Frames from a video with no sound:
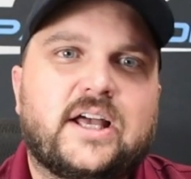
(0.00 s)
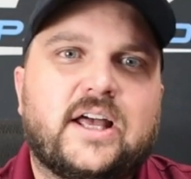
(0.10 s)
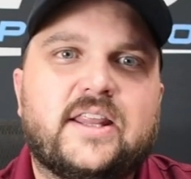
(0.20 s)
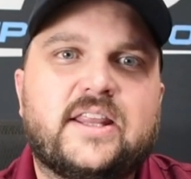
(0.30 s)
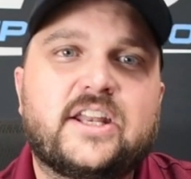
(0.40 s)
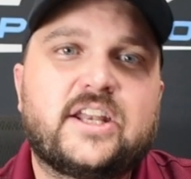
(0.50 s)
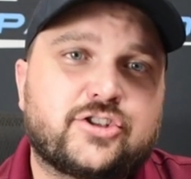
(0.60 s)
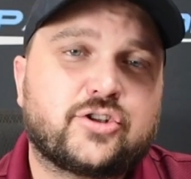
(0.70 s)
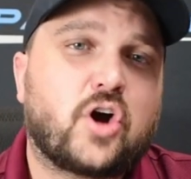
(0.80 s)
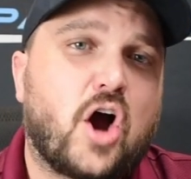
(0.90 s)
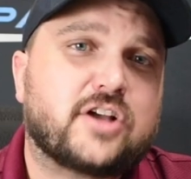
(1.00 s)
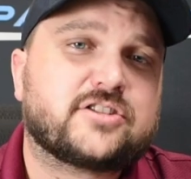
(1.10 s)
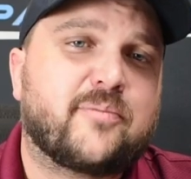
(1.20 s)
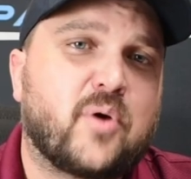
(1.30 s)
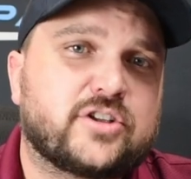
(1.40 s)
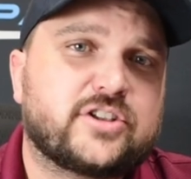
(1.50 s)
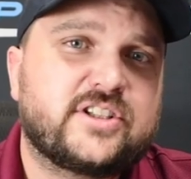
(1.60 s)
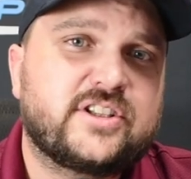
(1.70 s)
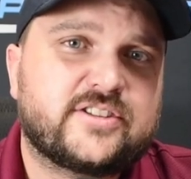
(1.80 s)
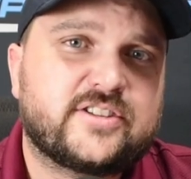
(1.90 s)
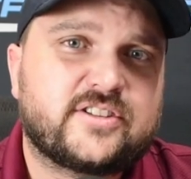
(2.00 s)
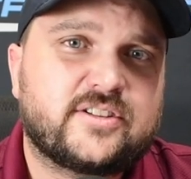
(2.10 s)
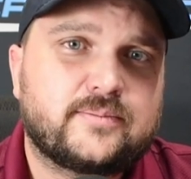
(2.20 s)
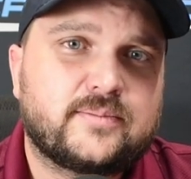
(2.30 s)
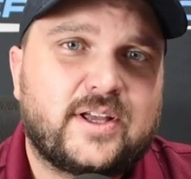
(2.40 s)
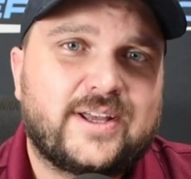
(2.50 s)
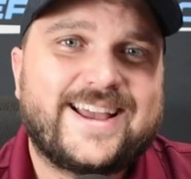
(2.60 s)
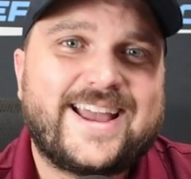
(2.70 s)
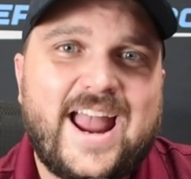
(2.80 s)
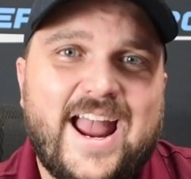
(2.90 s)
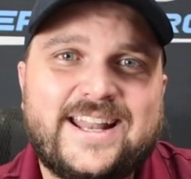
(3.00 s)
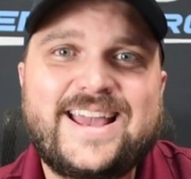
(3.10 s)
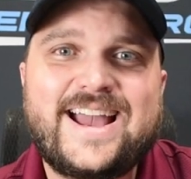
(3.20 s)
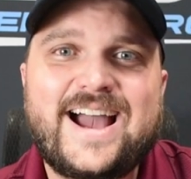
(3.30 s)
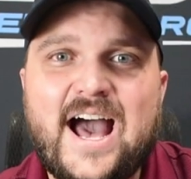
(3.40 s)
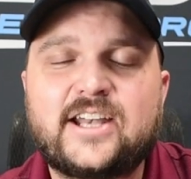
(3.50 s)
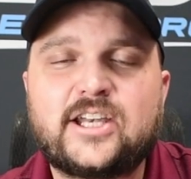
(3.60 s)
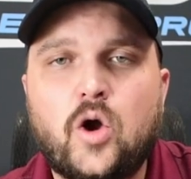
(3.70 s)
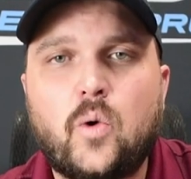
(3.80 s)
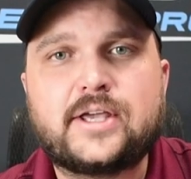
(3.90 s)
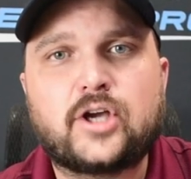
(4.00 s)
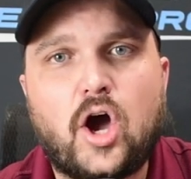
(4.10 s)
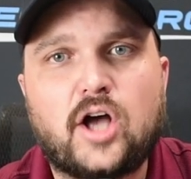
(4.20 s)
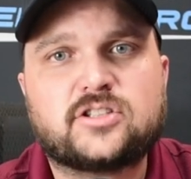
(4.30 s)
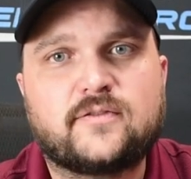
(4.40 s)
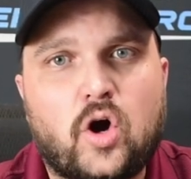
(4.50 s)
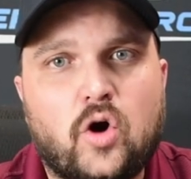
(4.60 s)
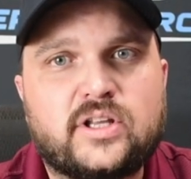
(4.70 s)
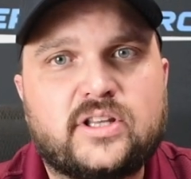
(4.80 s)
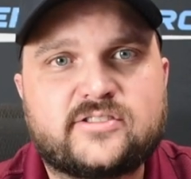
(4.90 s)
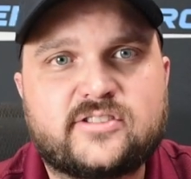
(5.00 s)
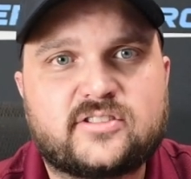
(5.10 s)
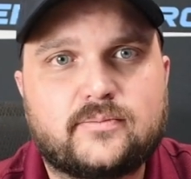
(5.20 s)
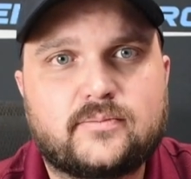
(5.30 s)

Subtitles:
the initial cost of purchasing the system and the ongoing cost of owning the system.